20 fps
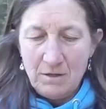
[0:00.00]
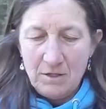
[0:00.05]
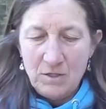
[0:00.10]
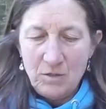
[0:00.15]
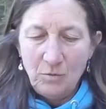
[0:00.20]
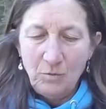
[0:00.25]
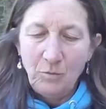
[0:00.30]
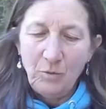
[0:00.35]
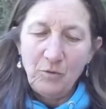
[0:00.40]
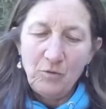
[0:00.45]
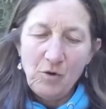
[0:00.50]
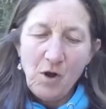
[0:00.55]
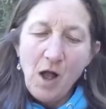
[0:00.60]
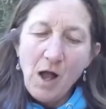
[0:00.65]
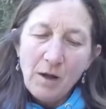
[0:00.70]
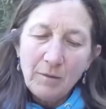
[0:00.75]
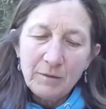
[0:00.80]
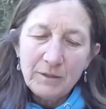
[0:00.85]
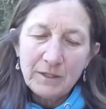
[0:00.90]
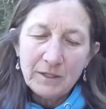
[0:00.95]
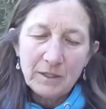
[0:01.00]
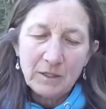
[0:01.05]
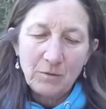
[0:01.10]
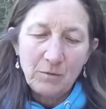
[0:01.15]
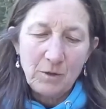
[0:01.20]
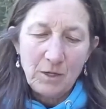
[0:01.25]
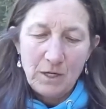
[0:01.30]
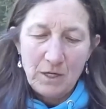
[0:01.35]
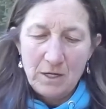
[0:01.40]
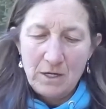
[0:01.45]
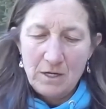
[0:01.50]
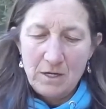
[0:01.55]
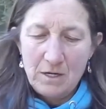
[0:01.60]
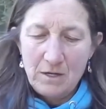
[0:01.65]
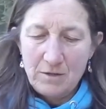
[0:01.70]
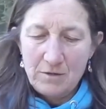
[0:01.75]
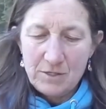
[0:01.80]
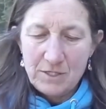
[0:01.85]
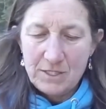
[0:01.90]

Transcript: You're probably going to want another